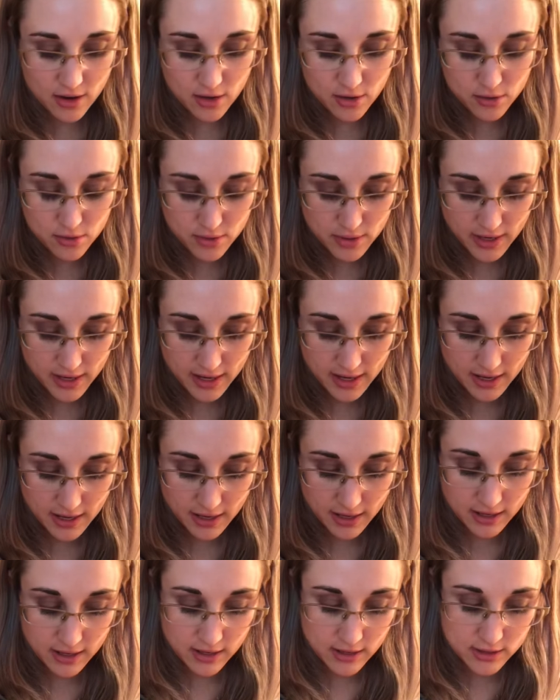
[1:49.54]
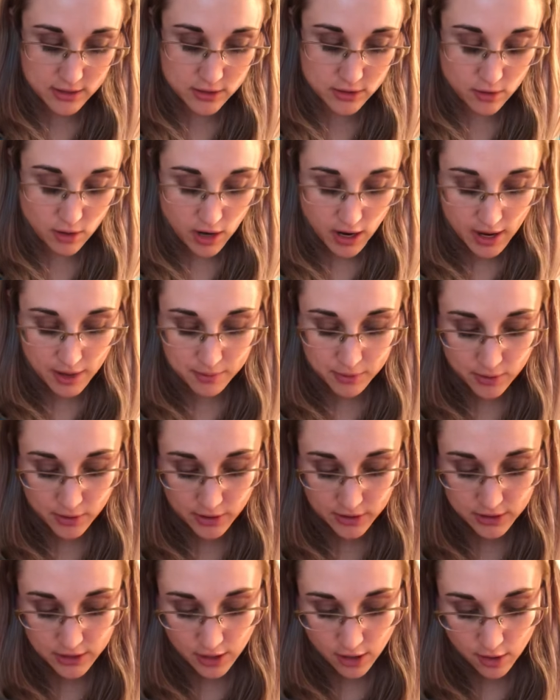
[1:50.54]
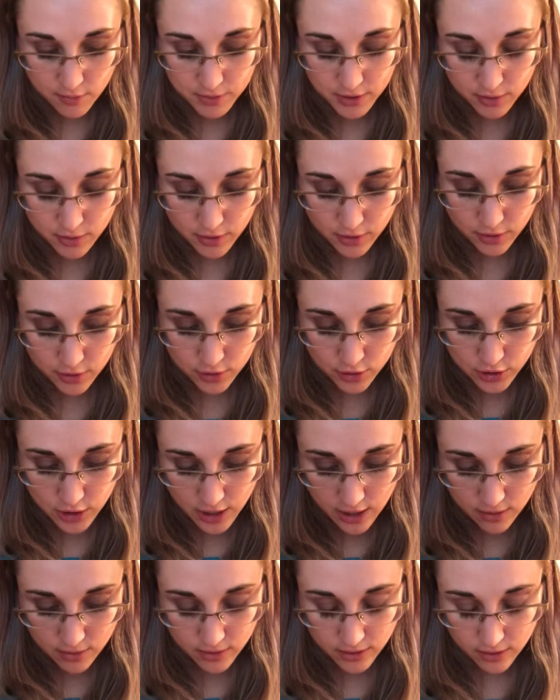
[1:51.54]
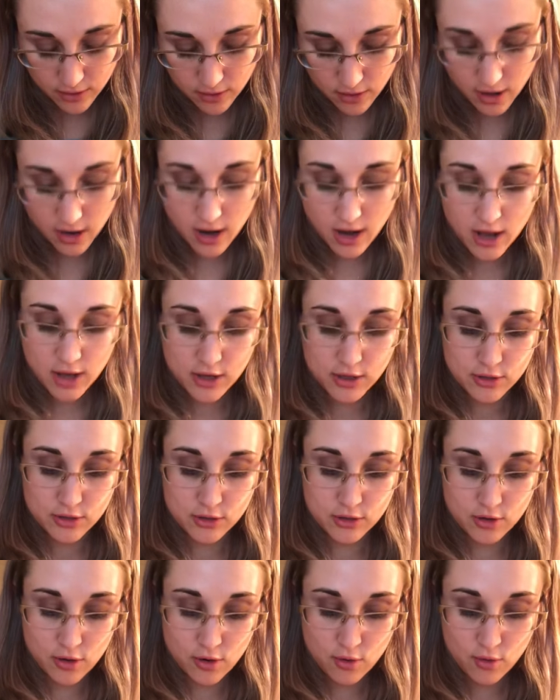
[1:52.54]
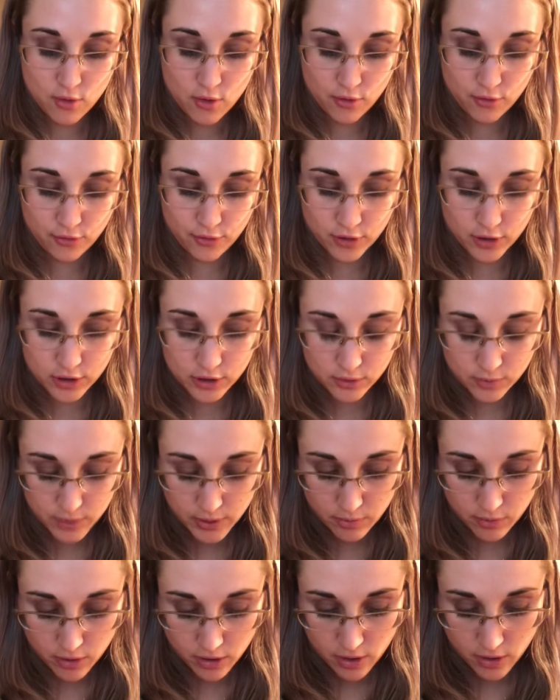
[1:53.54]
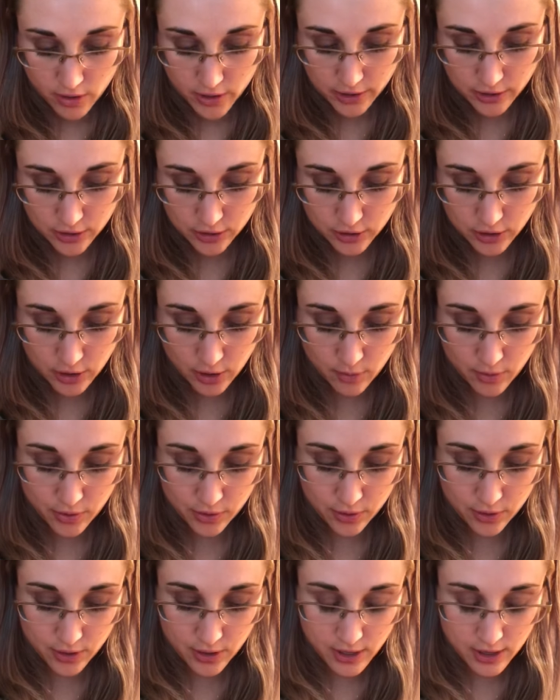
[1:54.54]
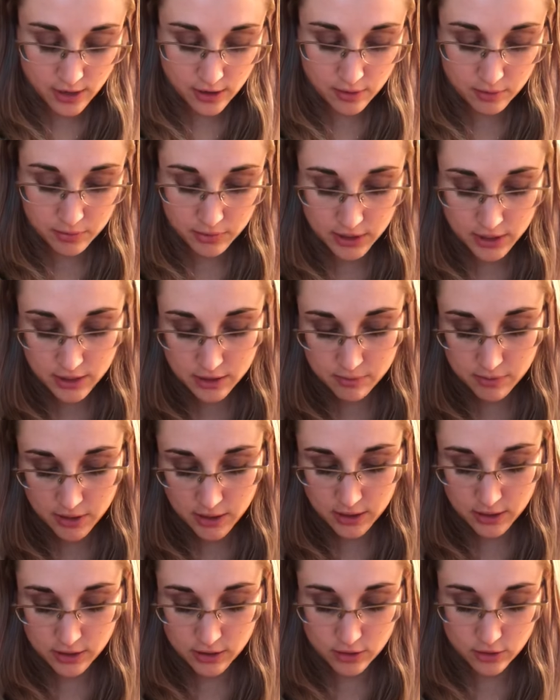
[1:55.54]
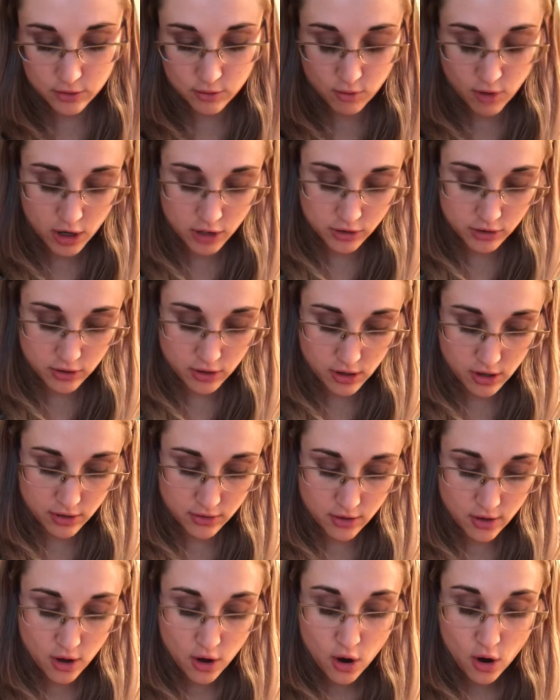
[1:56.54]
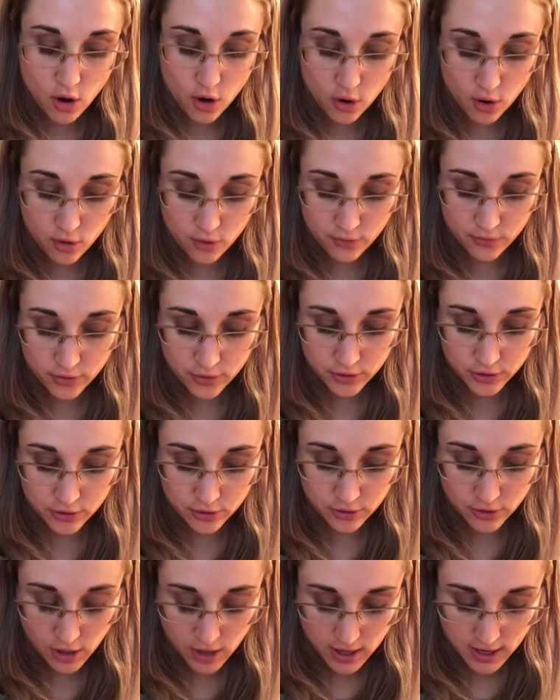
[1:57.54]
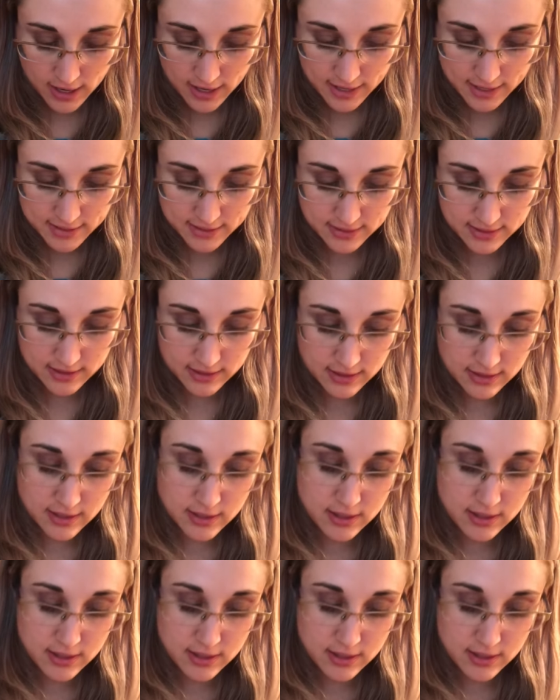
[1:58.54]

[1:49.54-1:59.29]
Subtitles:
Okay, so I'm going to help you with your shower. So first we were going to start with your hair. Please place this washcloth over your eyes.